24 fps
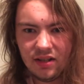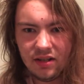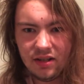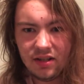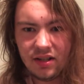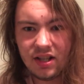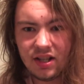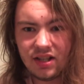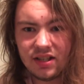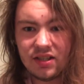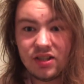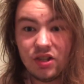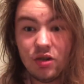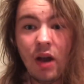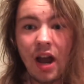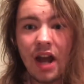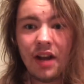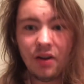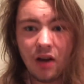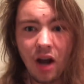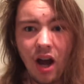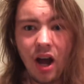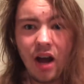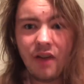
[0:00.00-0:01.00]
Because you
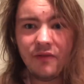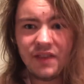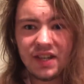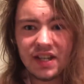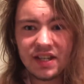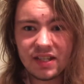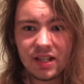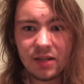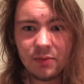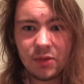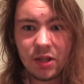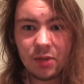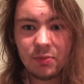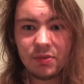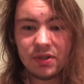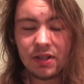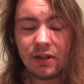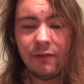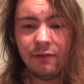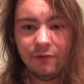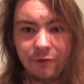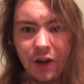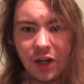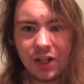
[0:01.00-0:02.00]
had obvious symptoms
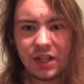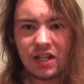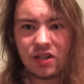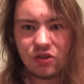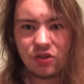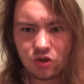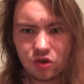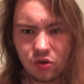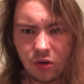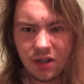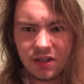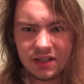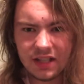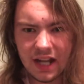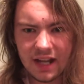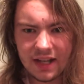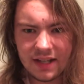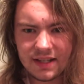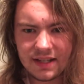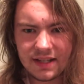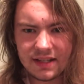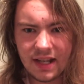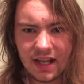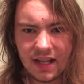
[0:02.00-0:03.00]
of fucking drunk
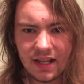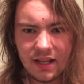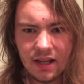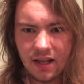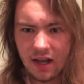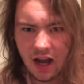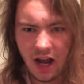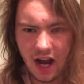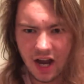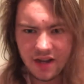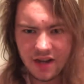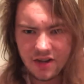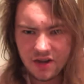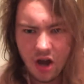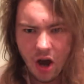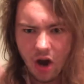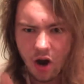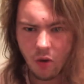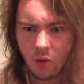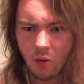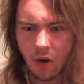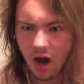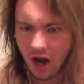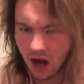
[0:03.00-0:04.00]
texting. I
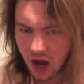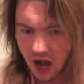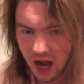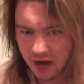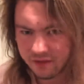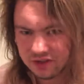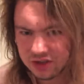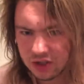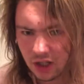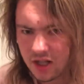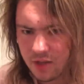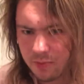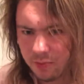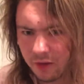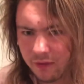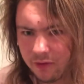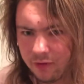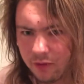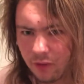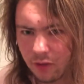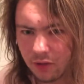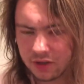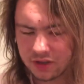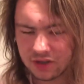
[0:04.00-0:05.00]
know. I've done it
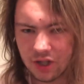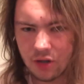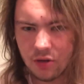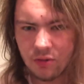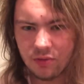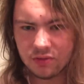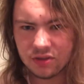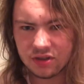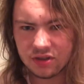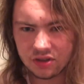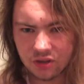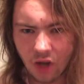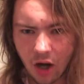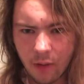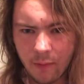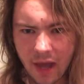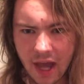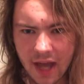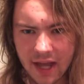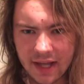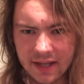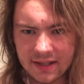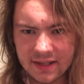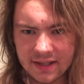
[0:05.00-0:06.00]
before too,
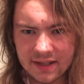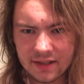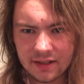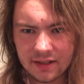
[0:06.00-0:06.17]
dumbass.